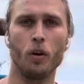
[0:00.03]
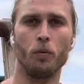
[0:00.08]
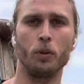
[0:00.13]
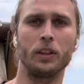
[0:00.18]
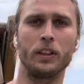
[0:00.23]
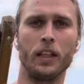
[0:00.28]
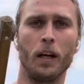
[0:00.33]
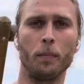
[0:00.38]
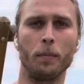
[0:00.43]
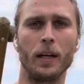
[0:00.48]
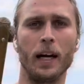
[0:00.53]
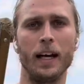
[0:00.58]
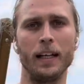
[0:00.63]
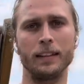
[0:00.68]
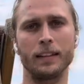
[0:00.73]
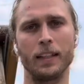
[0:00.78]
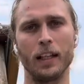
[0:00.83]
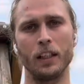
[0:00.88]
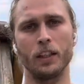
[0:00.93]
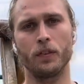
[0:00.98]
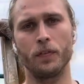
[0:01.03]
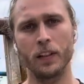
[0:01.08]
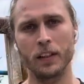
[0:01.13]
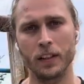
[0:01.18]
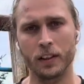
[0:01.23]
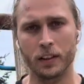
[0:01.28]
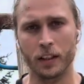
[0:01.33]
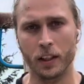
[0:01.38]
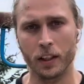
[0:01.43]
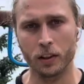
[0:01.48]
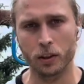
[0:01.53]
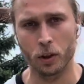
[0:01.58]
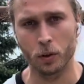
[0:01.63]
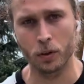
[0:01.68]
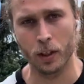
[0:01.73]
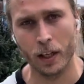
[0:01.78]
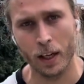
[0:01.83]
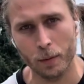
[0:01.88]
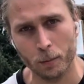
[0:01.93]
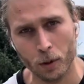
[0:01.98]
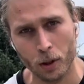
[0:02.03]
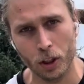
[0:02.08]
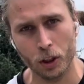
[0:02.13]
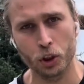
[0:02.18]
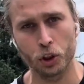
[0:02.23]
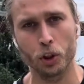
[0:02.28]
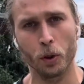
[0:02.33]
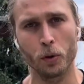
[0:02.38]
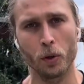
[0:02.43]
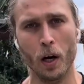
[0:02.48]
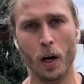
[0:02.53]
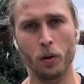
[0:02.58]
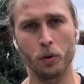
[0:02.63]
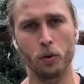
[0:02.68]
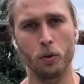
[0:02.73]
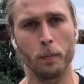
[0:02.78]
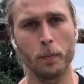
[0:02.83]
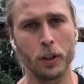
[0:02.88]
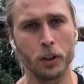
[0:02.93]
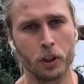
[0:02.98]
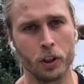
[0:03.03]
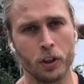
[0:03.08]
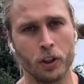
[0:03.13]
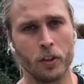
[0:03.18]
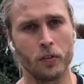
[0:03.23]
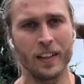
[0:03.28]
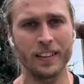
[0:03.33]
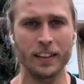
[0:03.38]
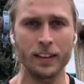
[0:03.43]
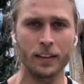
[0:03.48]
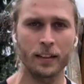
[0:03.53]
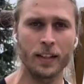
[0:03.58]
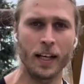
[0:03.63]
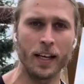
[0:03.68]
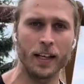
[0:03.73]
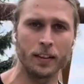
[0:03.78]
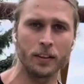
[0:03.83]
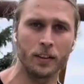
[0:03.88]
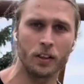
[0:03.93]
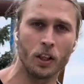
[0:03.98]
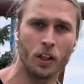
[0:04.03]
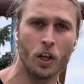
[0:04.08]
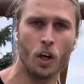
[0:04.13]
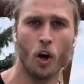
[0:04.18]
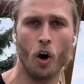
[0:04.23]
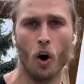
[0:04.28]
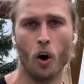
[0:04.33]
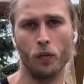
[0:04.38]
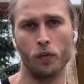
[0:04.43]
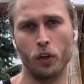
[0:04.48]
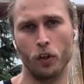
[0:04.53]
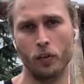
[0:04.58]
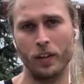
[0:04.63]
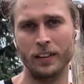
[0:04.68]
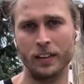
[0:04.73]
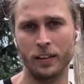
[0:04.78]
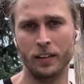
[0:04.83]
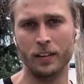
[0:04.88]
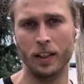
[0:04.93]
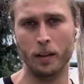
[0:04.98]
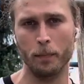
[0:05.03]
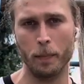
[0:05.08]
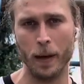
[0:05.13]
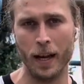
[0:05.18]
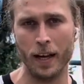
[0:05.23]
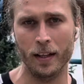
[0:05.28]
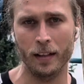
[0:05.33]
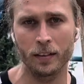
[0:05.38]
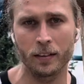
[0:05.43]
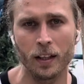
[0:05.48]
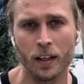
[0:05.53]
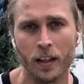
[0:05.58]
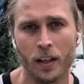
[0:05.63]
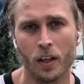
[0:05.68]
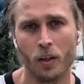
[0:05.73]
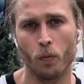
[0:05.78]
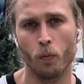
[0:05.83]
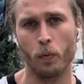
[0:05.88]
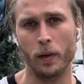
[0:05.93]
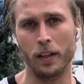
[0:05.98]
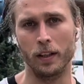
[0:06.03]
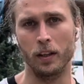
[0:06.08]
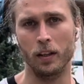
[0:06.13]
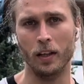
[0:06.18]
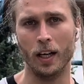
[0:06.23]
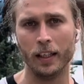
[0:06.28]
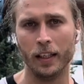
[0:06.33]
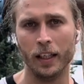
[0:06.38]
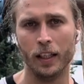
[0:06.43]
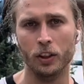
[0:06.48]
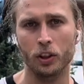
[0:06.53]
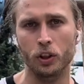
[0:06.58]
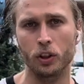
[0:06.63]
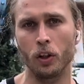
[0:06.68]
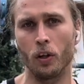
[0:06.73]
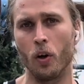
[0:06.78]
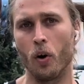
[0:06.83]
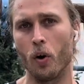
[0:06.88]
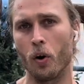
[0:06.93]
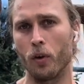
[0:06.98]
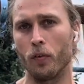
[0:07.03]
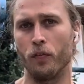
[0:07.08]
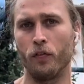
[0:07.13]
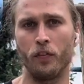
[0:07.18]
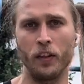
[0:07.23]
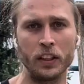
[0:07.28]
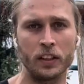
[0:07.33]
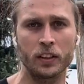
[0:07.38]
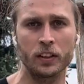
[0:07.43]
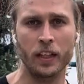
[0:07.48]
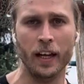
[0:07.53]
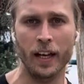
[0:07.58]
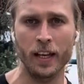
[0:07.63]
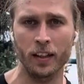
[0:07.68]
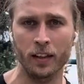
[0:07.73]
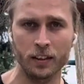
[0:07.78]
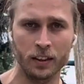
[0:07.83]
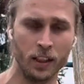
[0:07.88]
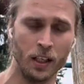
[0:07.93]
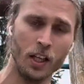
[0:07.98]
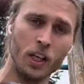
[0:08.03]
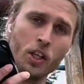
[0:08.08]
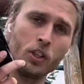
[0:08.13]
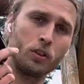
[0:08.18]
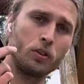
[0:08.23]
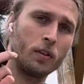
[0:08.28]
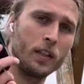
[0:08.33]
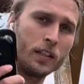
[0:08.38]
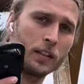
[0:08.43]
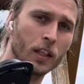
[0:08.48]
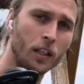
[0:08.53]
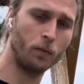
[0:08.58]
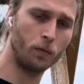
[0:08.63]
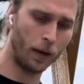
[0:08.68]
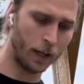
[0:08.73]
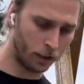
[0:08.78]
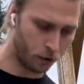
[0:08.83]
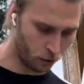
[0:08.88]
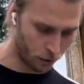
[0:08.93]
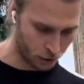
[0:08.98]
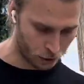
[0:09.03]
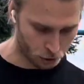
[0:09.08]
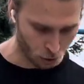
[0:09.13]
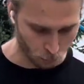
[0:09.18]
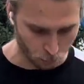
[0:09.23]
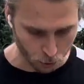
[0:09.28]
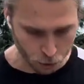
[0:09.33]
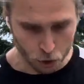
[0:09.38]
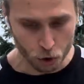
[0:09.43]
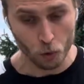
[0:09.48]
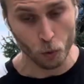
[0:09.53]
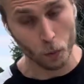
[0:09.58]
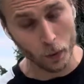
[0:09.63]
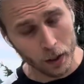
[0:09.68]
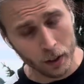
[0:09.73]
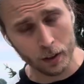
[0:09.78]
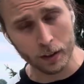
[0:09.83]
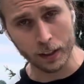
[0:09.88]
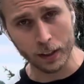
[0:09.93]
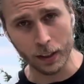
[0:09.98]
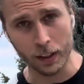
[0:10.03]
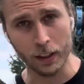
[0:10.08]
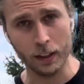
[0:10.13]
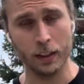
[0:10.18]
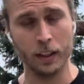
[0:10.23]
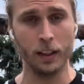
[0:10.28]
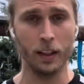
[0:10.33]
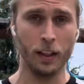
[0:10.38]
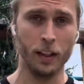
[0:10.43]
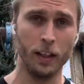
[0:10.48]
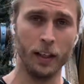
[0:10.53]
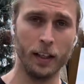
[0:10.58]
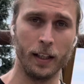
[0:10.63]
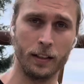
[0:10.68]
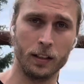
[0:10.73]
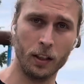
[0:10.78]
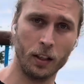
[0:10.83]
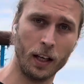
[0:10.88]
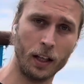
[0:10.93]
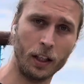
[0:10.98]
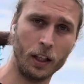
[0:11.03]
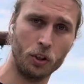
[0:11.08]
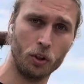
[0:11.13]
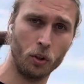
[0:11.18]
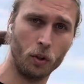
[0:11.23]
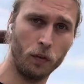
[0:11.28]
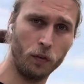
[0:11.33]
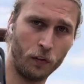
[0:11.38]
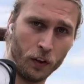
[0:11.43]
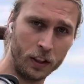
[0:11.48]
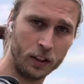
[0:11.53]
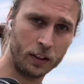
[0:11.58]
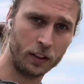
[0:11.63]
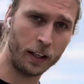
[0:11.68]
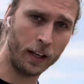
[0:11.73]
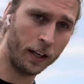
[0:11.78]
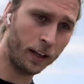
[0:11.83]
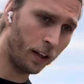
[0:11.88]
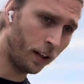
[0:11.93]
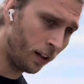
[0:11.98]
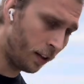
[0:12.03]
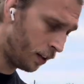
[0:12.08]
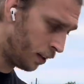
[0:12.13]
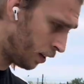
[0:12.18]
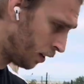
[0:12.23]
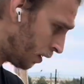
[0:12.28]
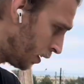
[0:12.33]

What's up, guys? Galis Fitness here. So today I'm going to show you how to measure the resistance of your resistance band with luggage or fish scales. So let's get right to it. So what you will need is a luggage or fish scale.